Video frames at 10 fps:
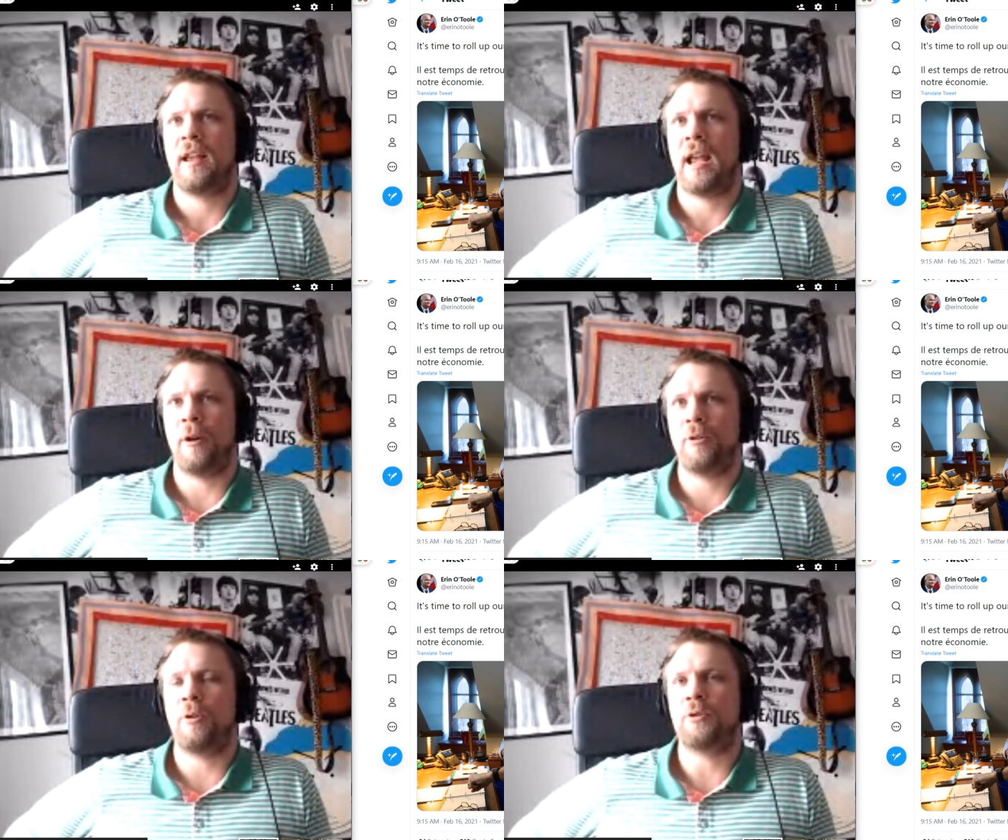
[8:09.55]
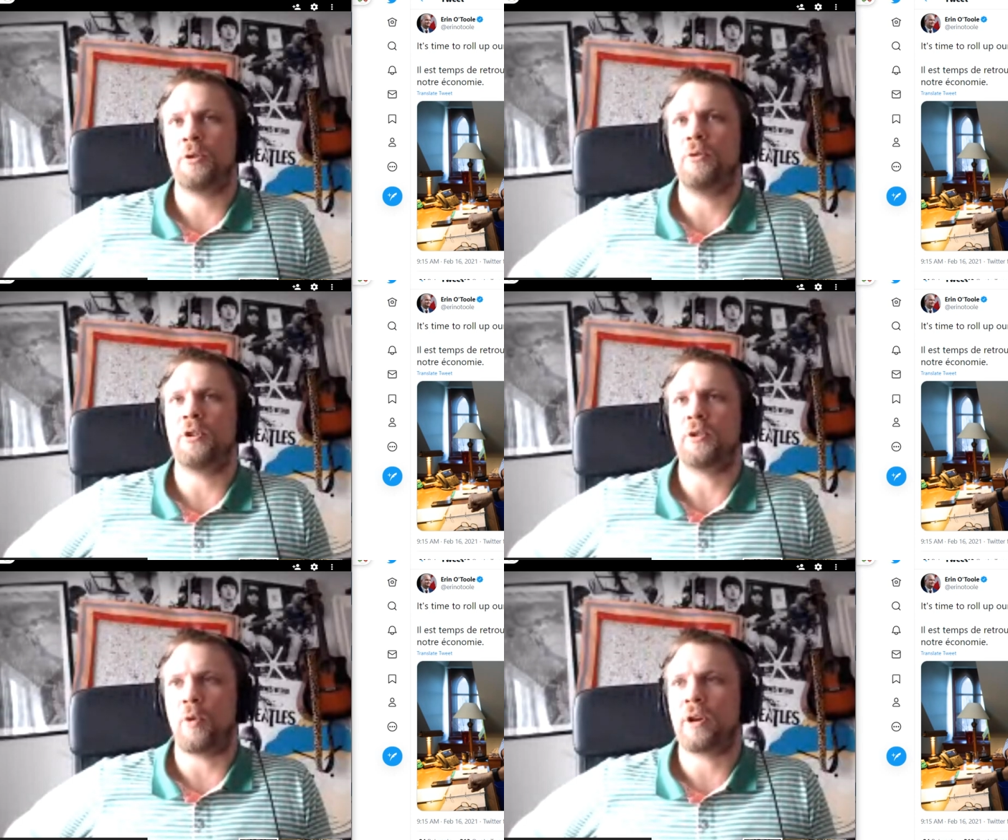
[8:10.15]
Aaron O'Toole
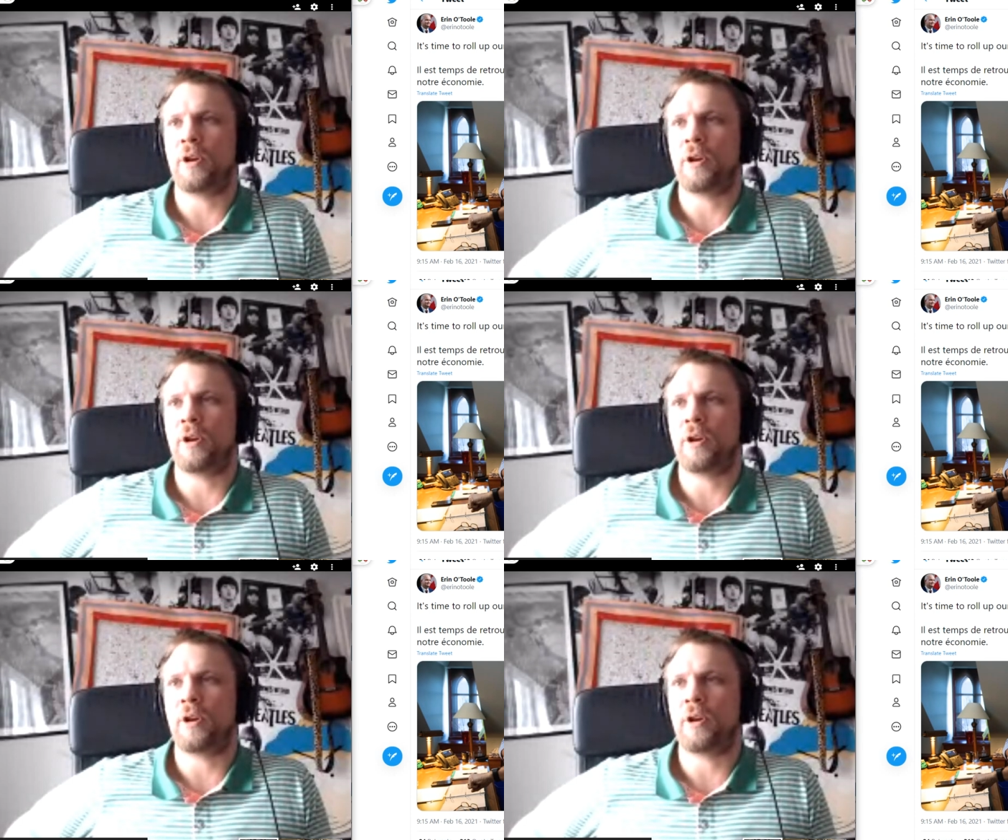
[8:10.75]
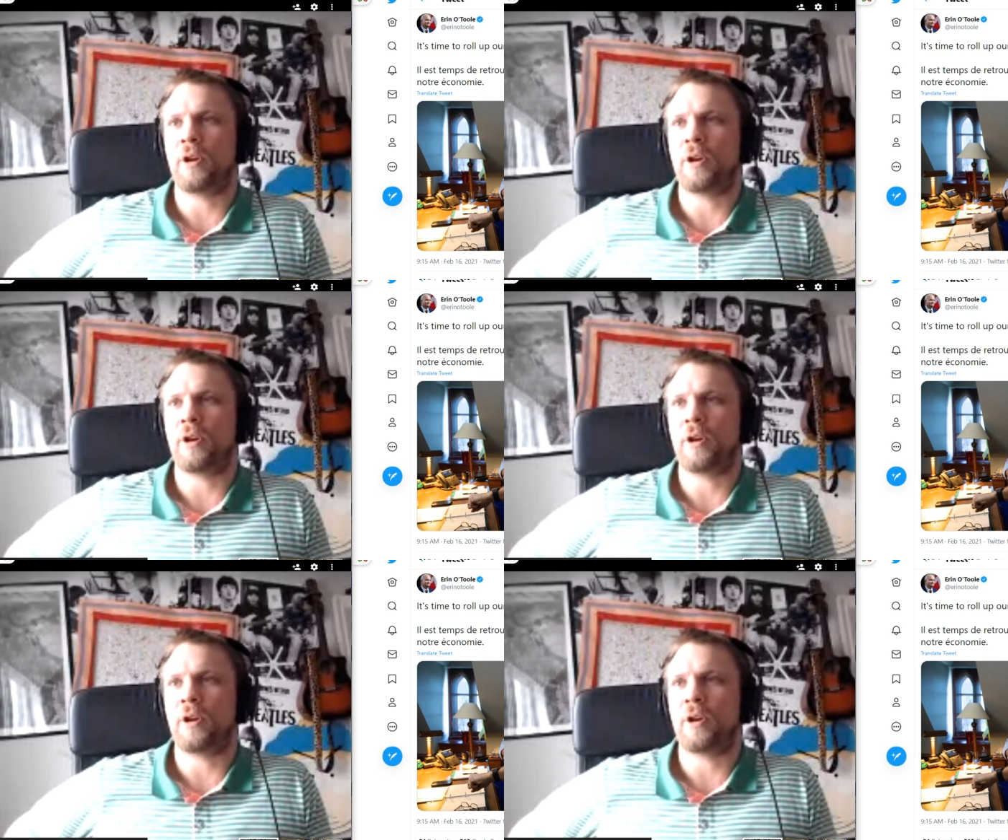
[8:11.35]
is working with